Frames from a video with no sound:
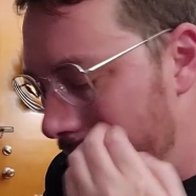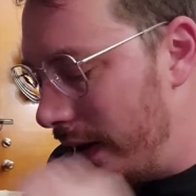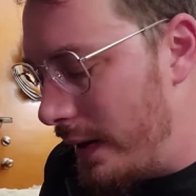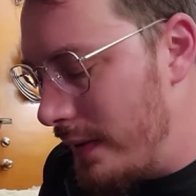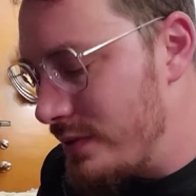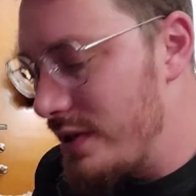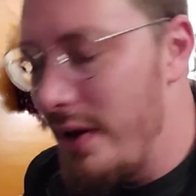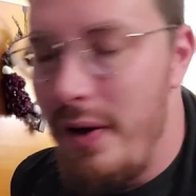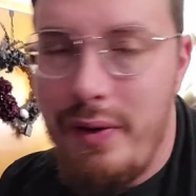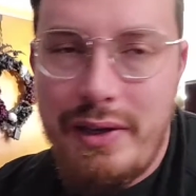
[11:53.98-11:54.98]
there.
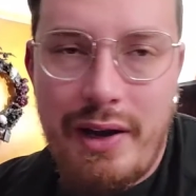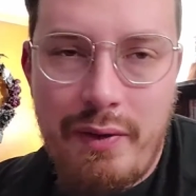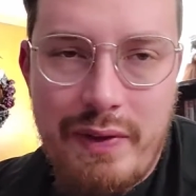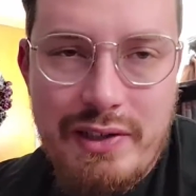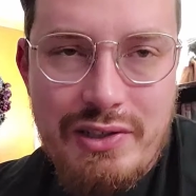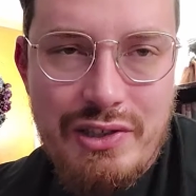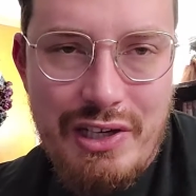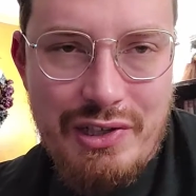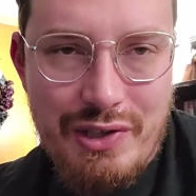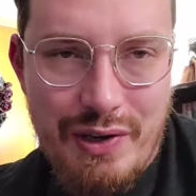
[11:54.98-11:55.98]
So, you know, vintage
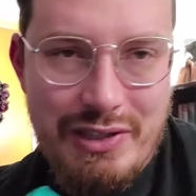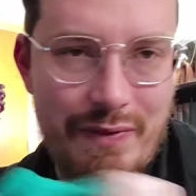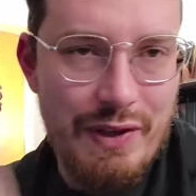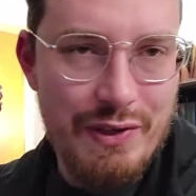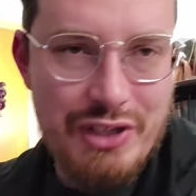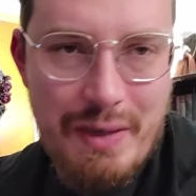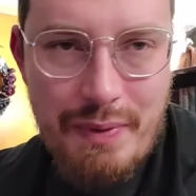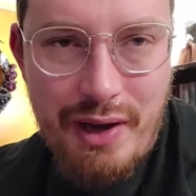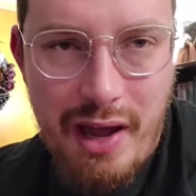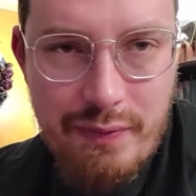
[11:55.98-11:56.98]
t-shirts, if they're cheap
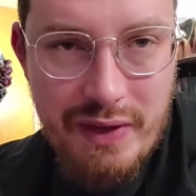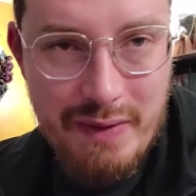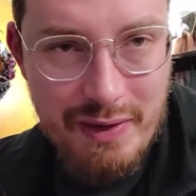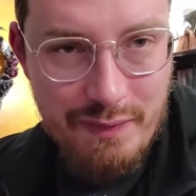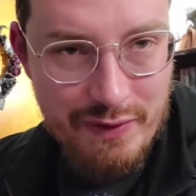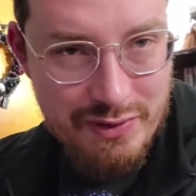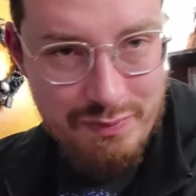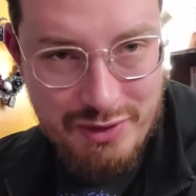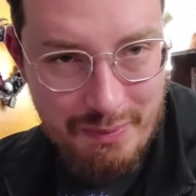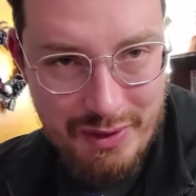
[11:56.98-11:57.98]
enough, even if it's
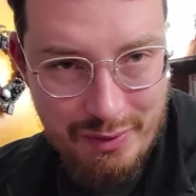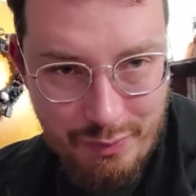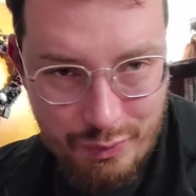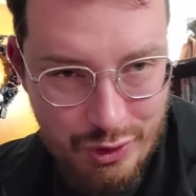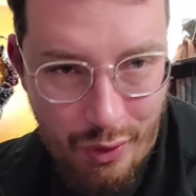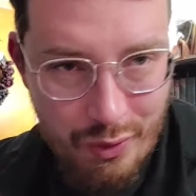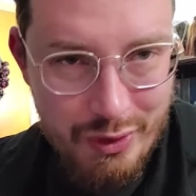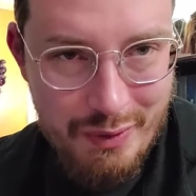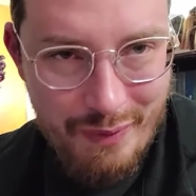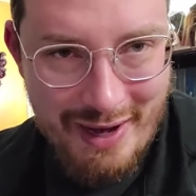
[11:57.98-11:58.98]
something
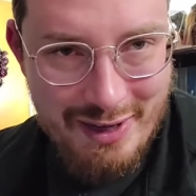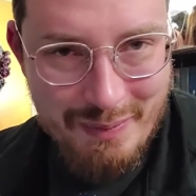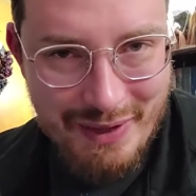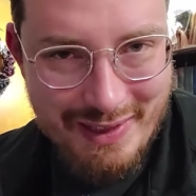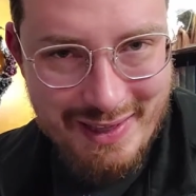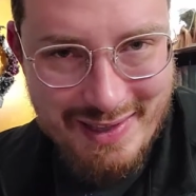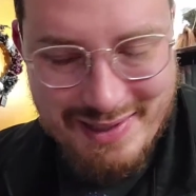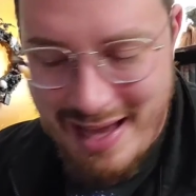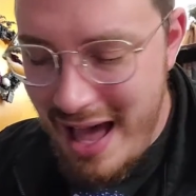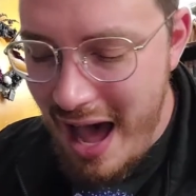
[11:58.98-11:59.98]
totally random like
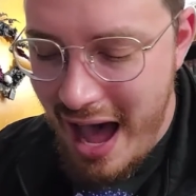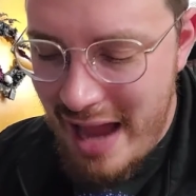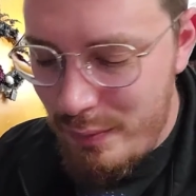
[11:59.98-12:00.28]
this, I